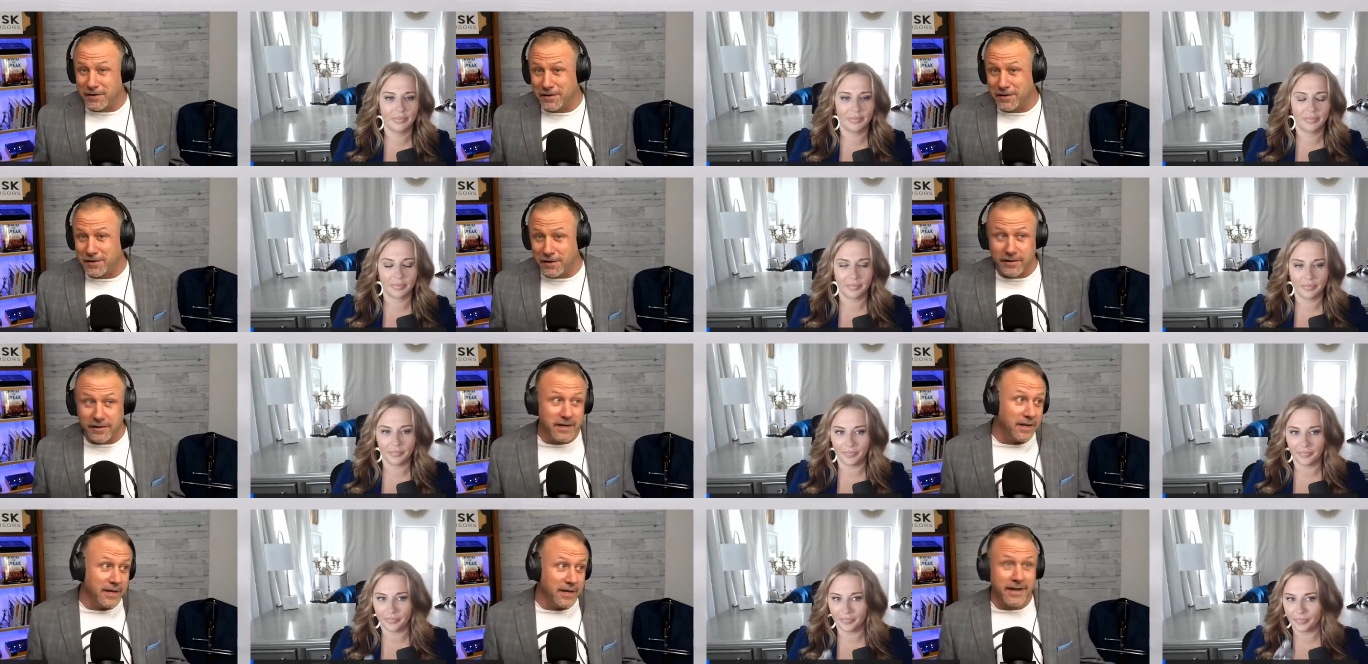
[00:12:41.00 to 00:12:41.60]
Speaker 1: in and they
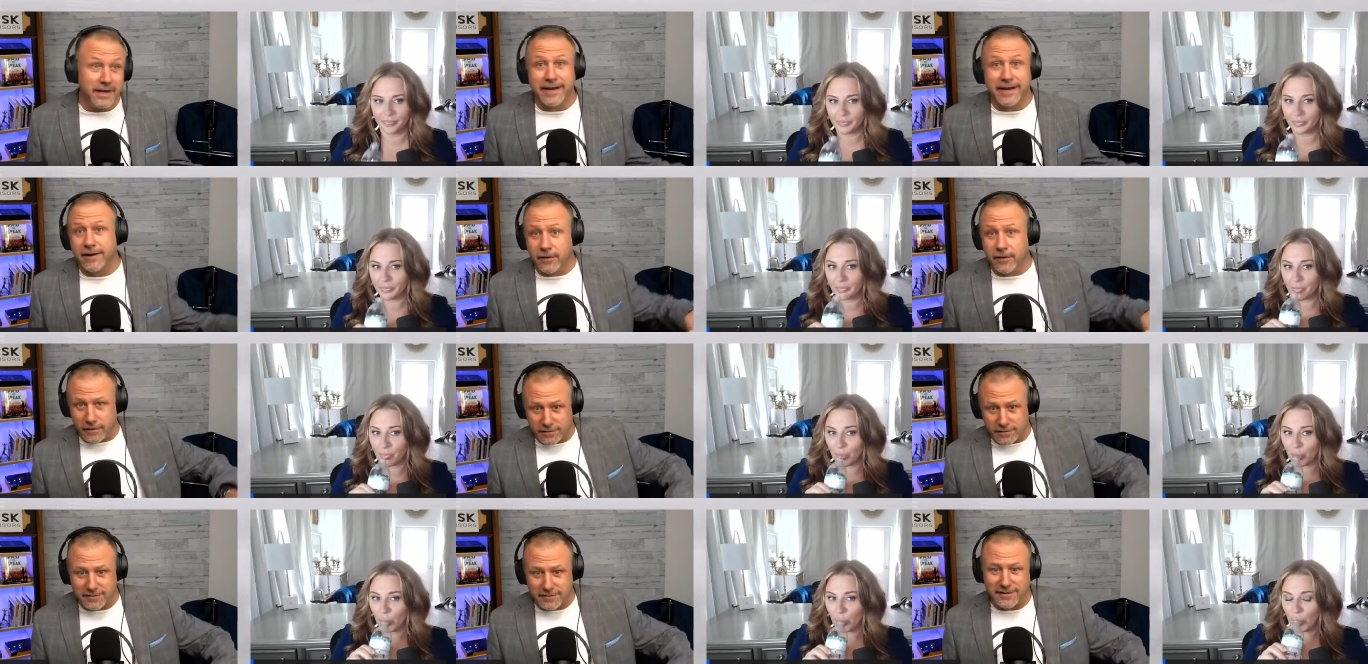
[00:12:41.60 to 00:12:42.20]
get called,
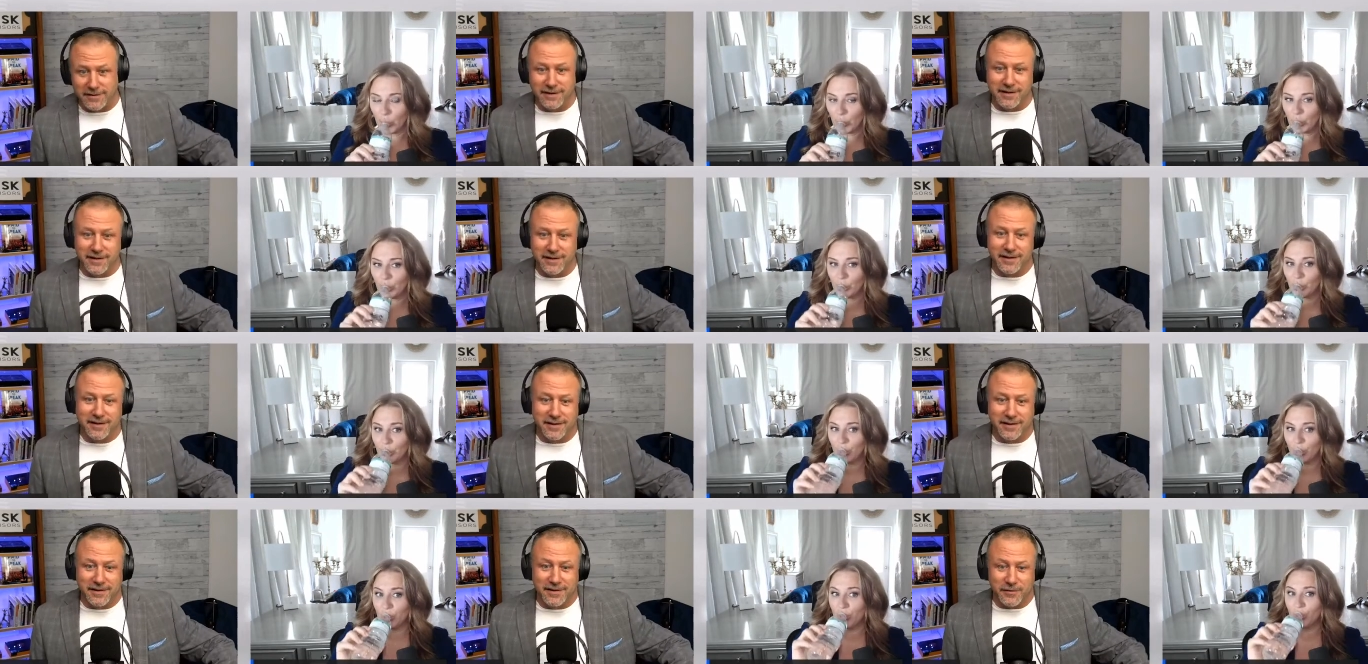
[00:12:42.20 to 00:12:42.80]
mm-hmm.
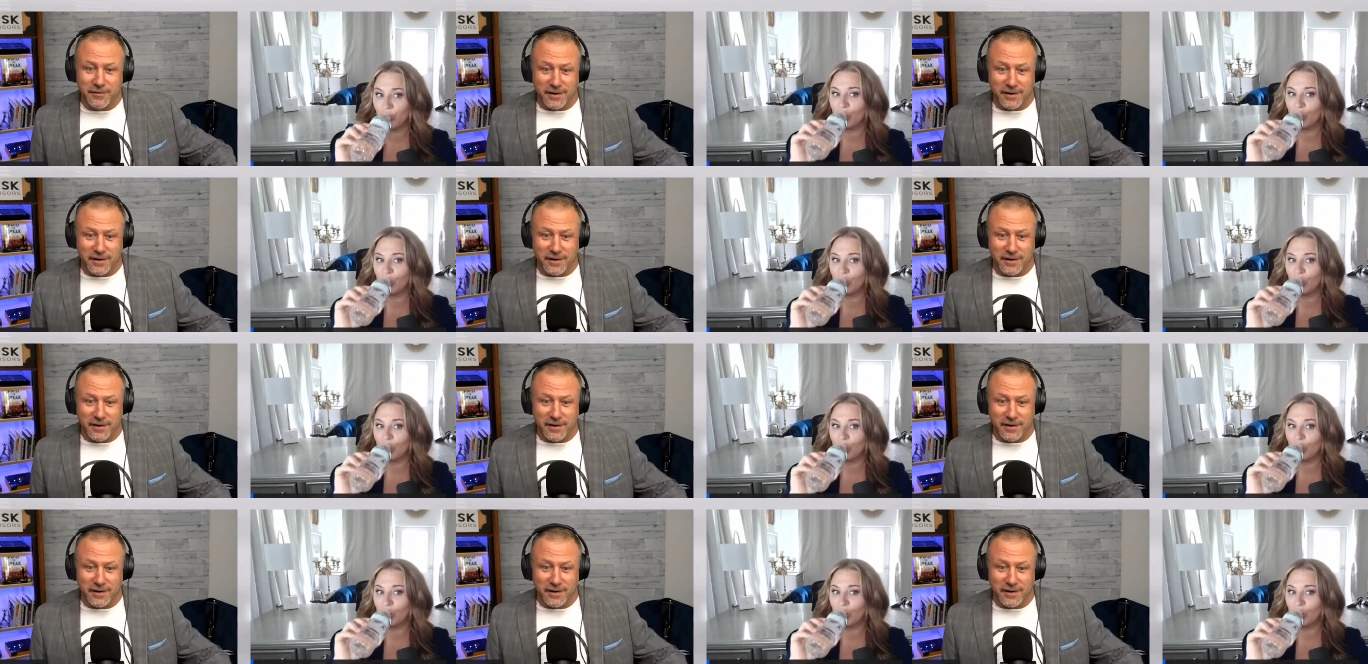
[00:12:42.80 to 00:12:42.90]
right?